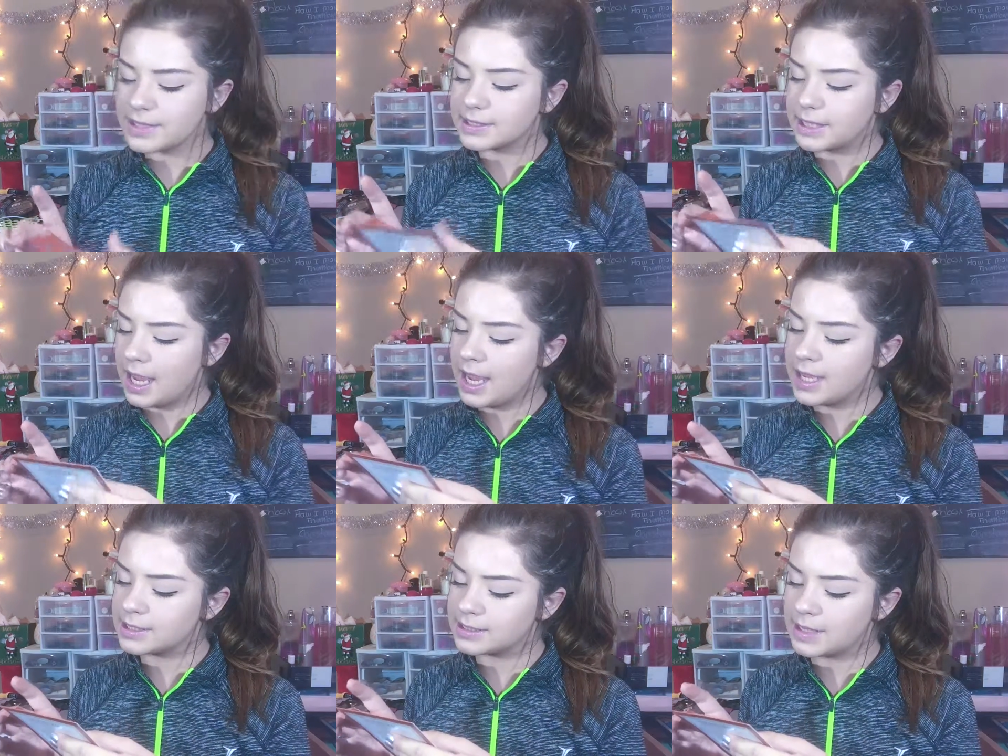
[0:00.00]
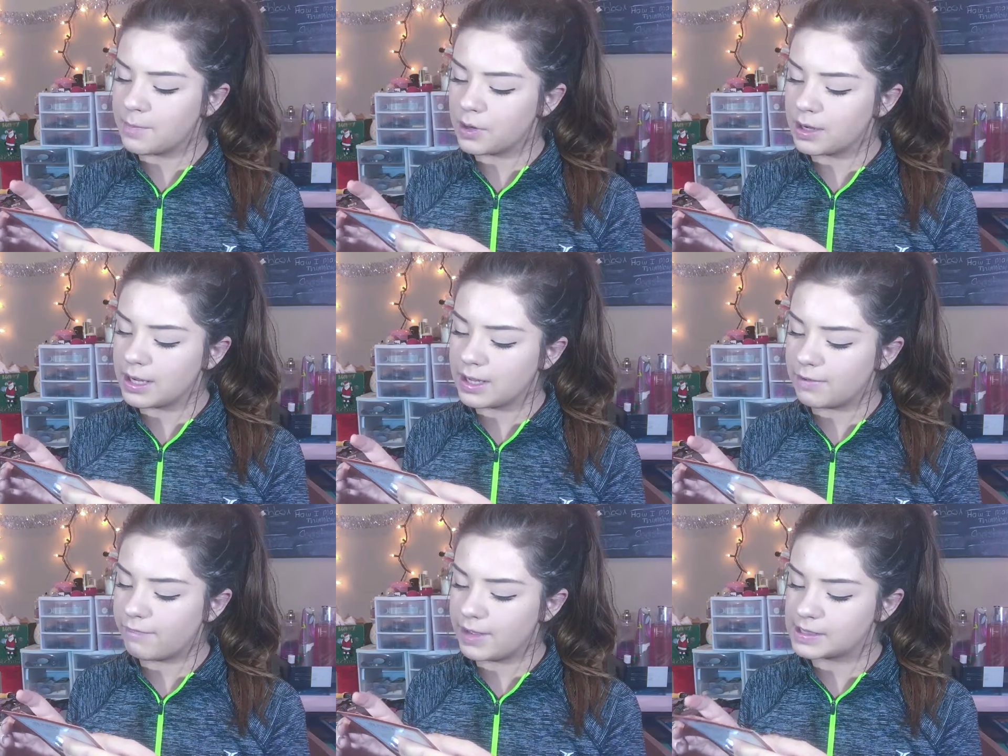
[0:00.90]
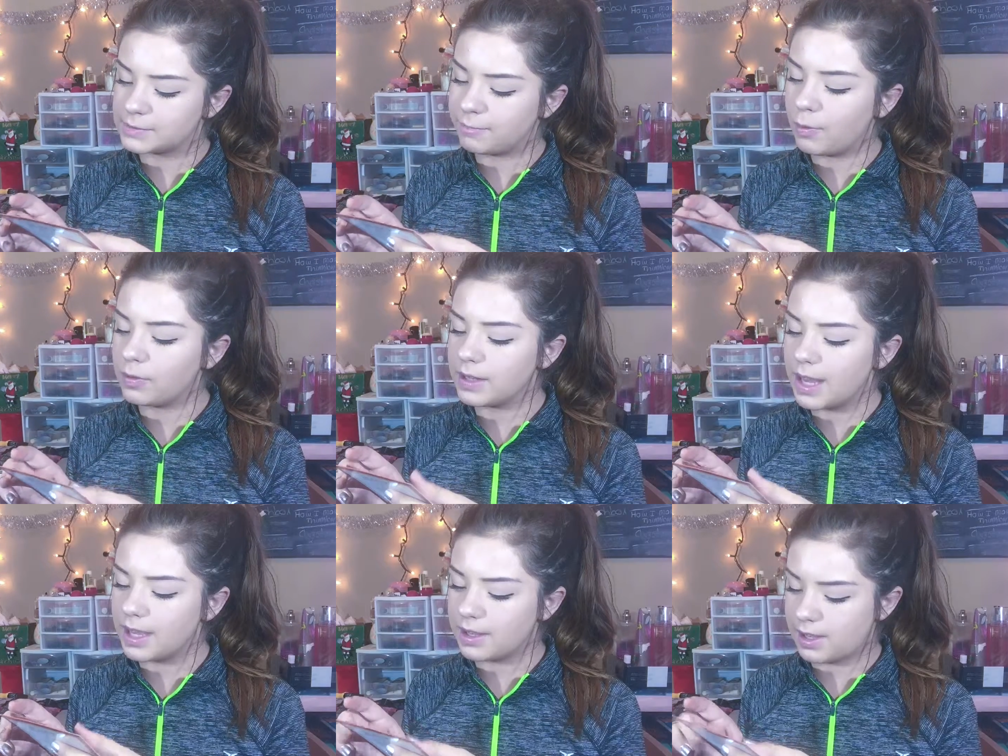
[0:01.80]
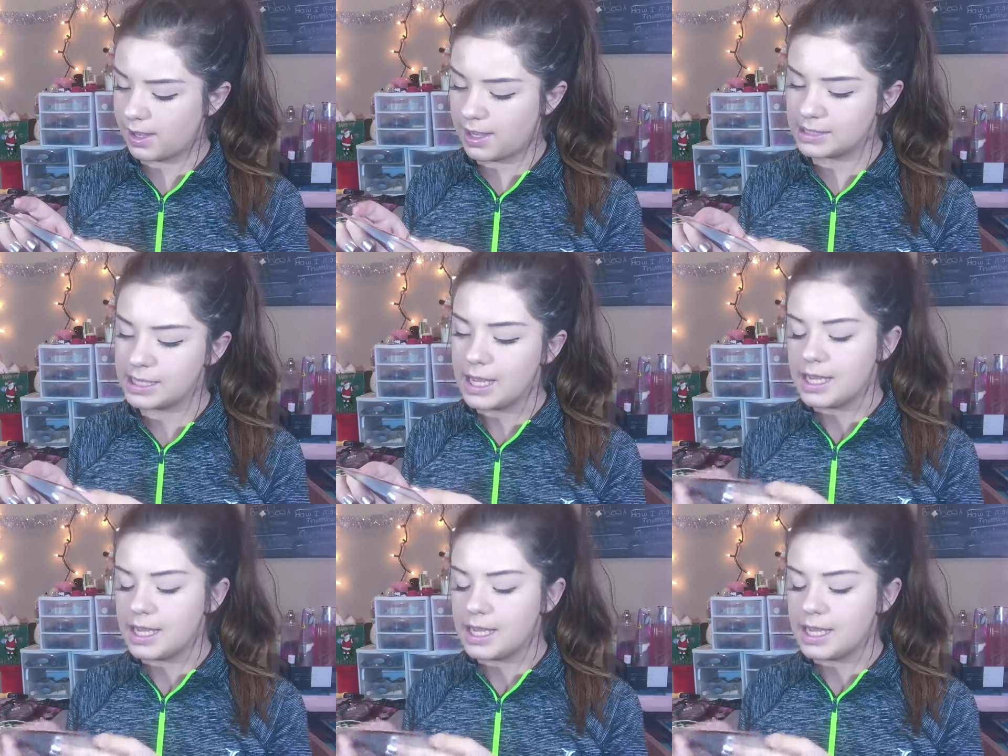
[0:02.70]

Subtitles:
This Kate Summer Eve Exfoliate Kate.